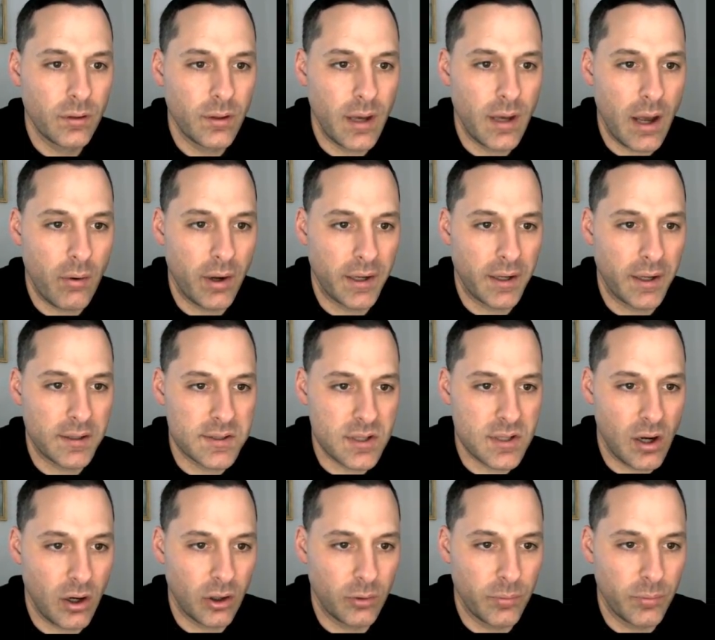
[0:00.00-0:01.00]
now I can
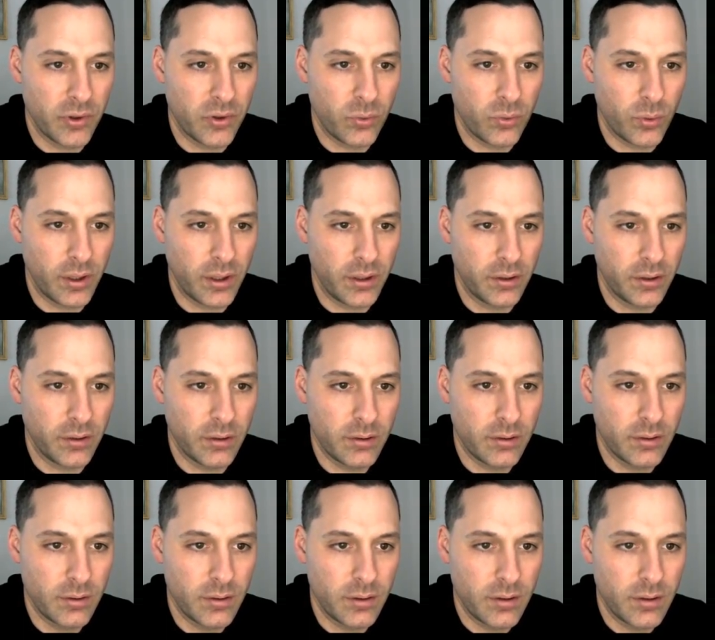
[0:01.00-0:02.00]
toggle between
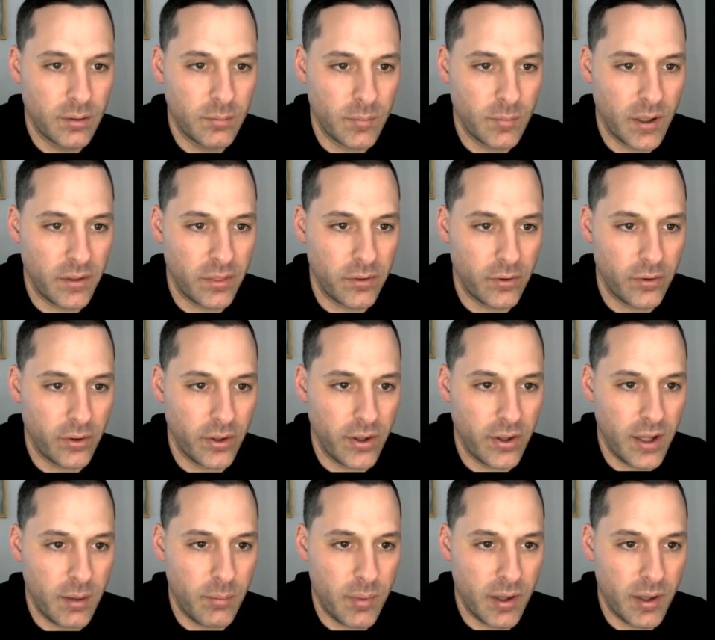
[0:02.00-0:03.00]
my
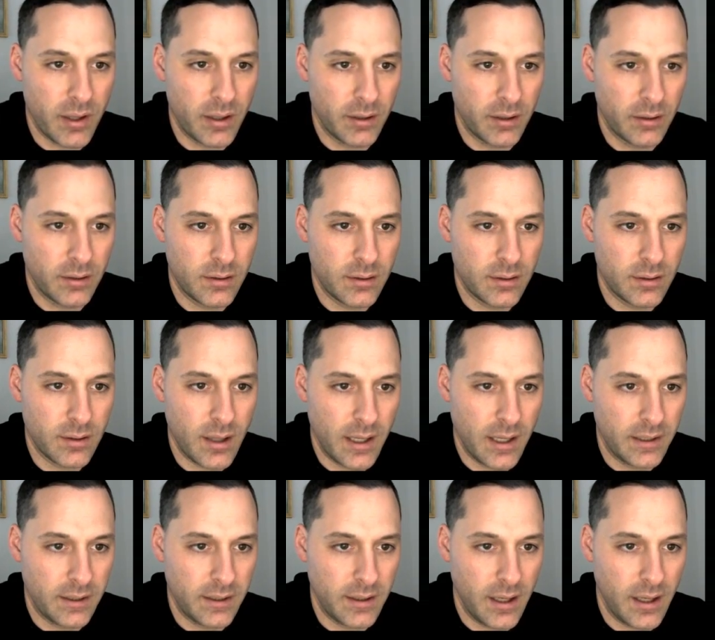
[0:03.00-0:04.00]
30-day bin,
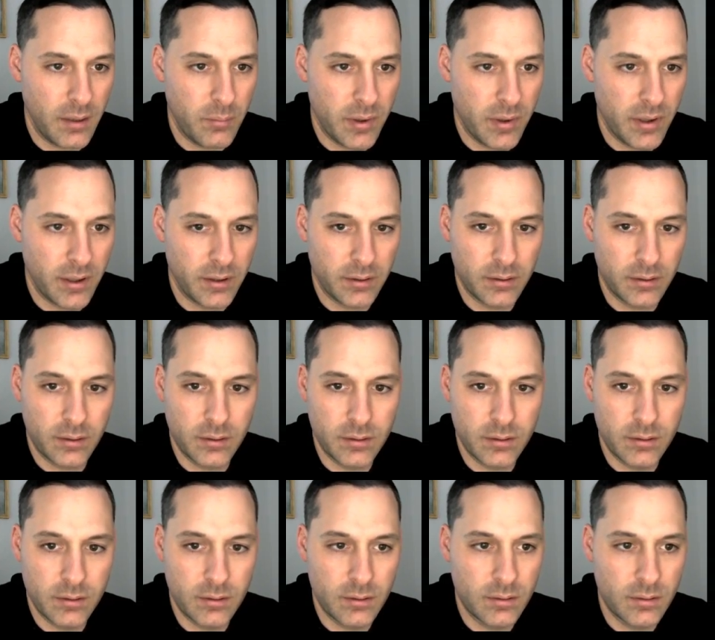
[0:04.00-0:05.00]
90-day bin,
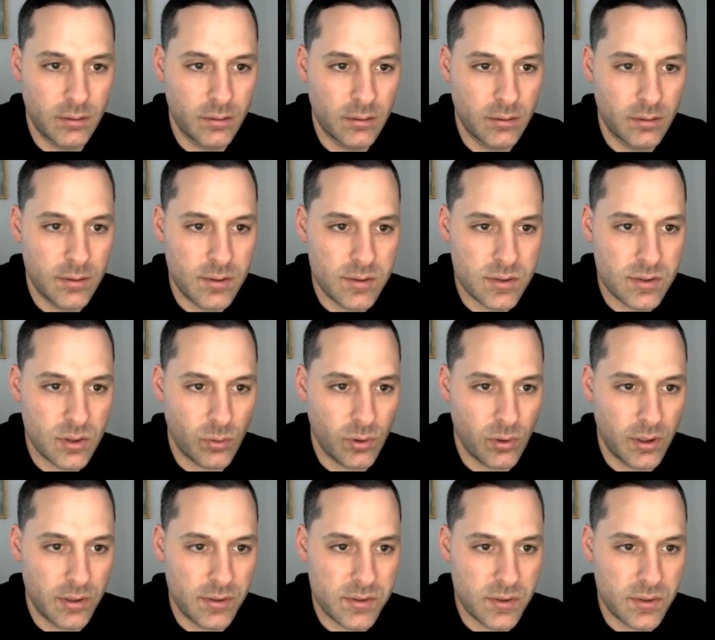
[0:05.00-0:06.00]

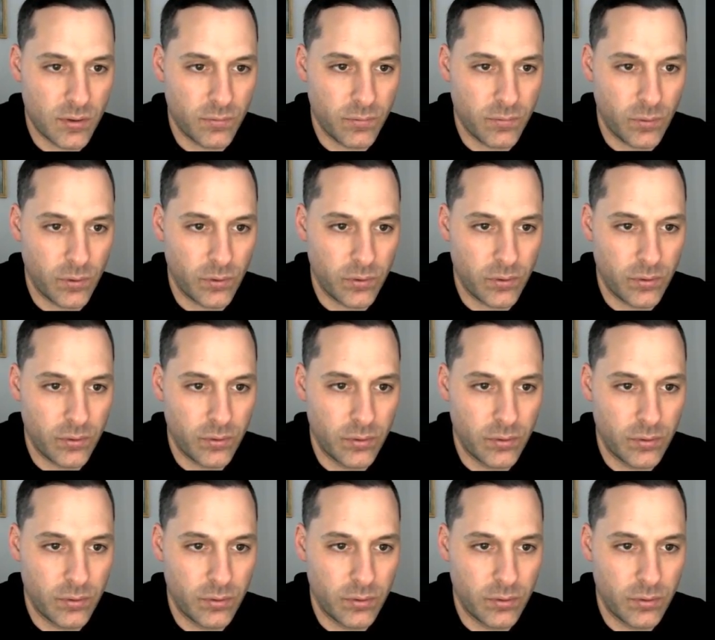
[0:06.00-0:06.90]
so on and so forth.